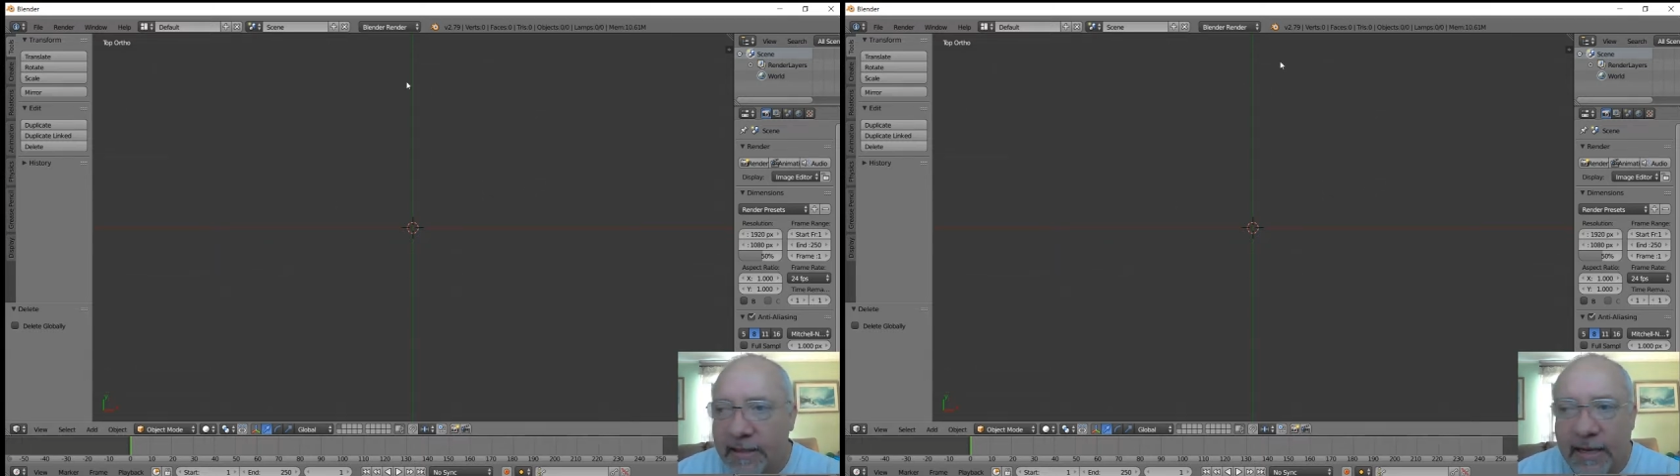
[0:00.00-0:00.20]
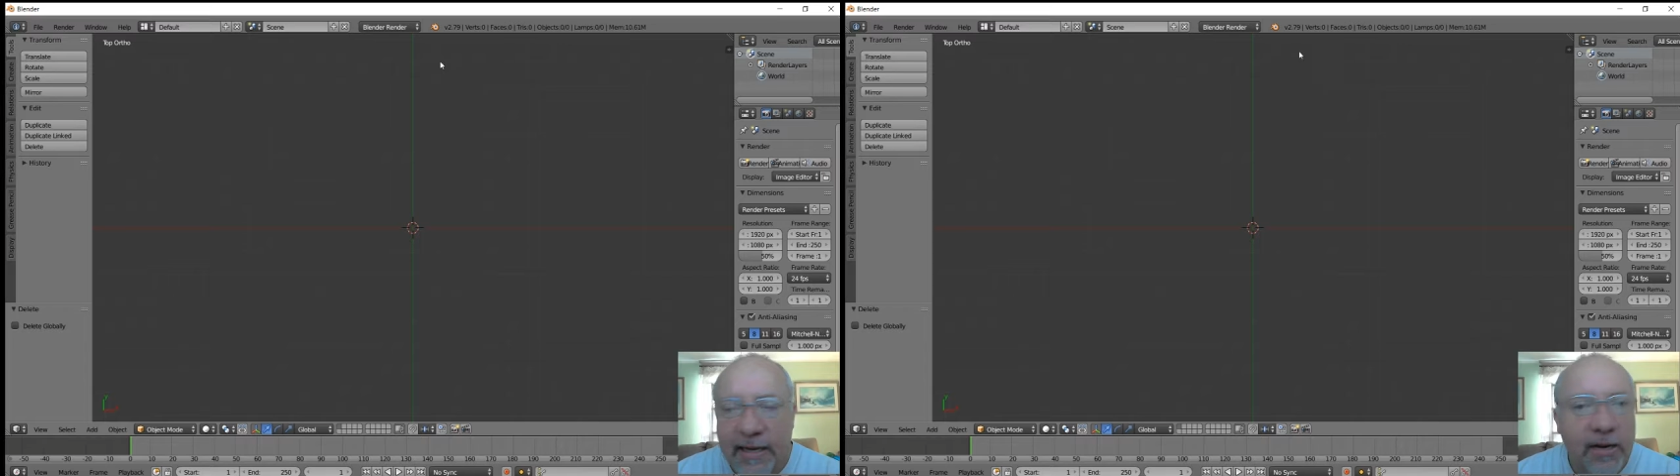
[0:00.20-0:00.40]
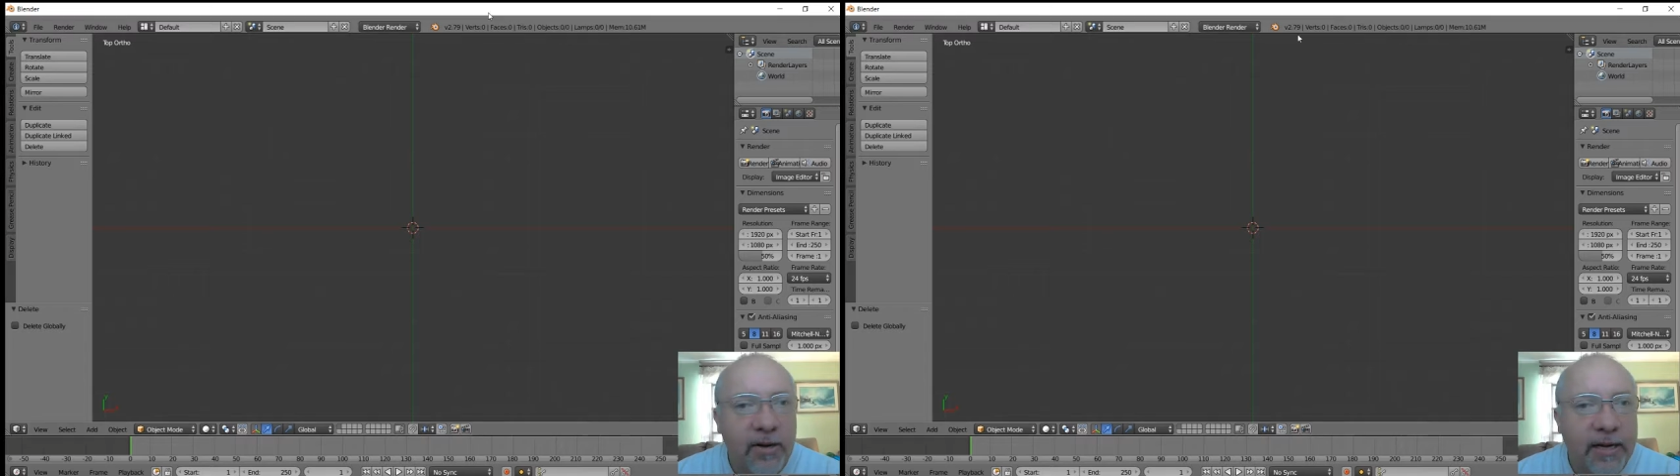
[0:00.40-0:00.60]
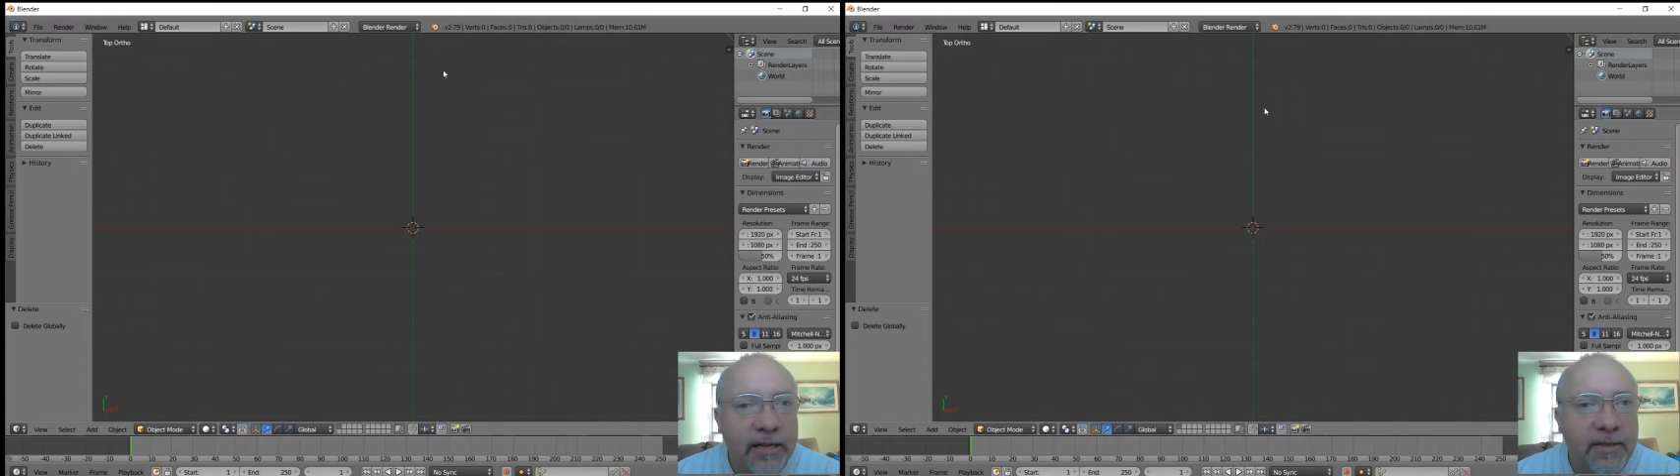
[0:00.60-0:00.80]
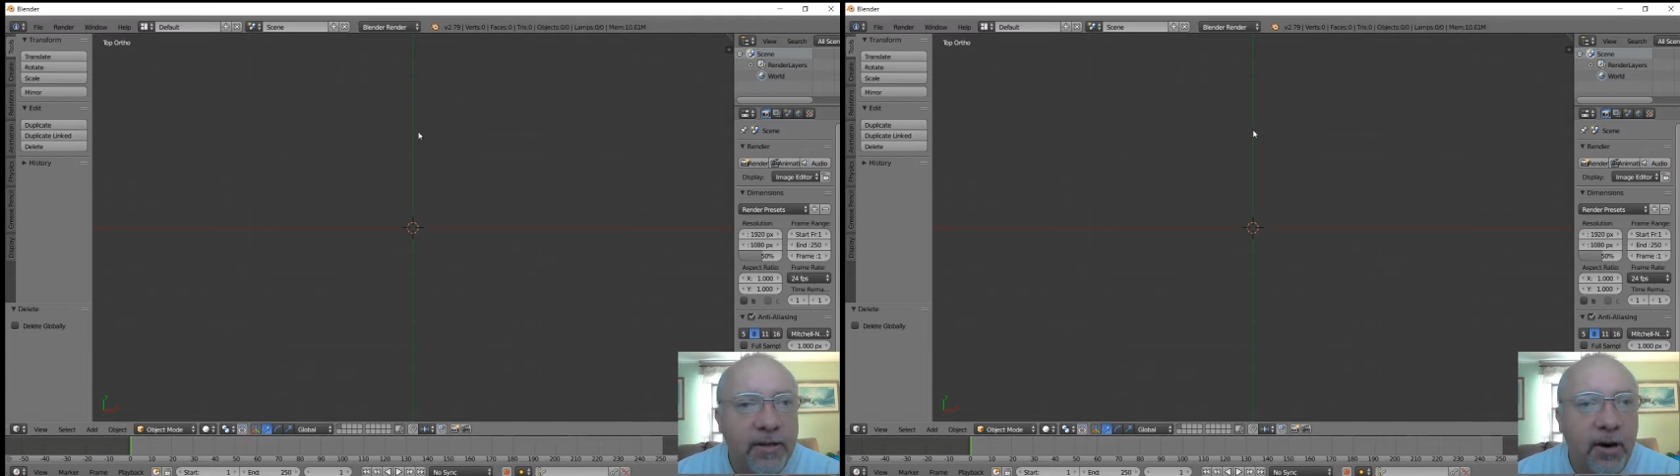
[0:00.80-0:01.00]
slate here to
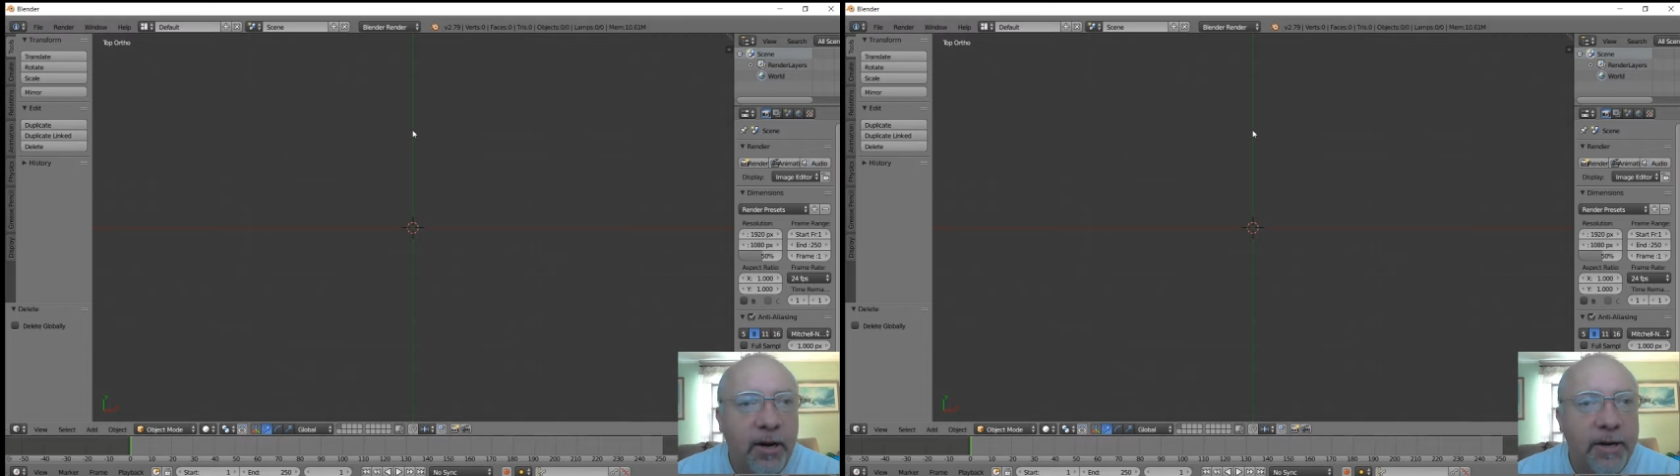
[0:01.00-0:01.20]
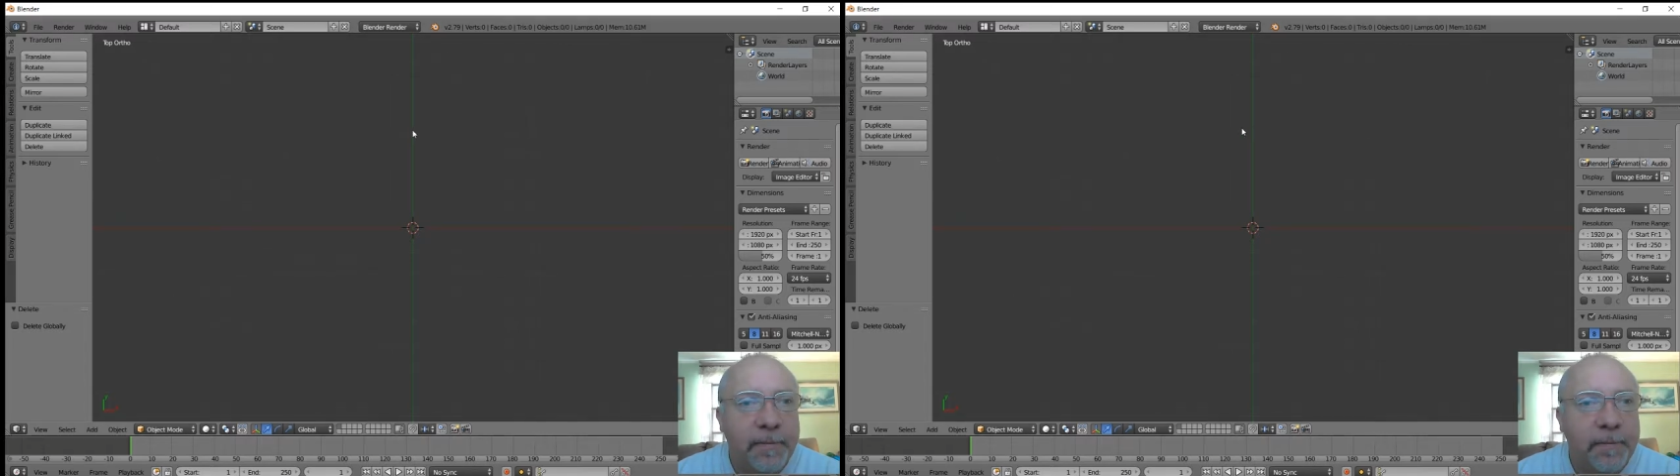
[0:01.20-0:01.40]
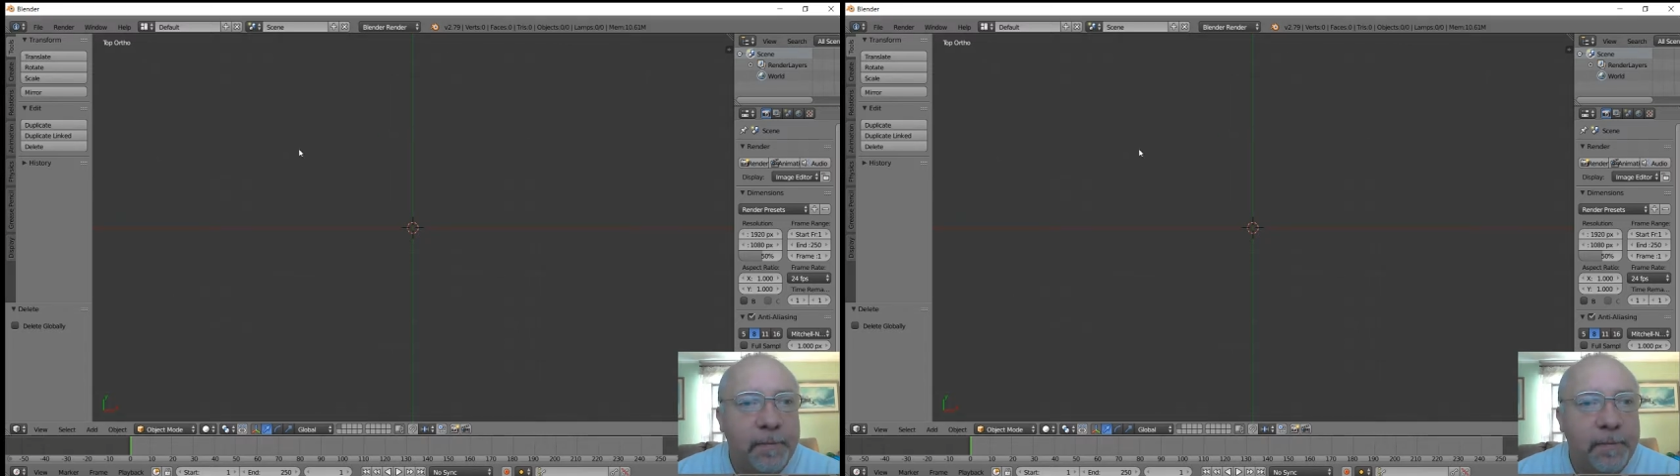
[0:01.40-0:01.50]
get started.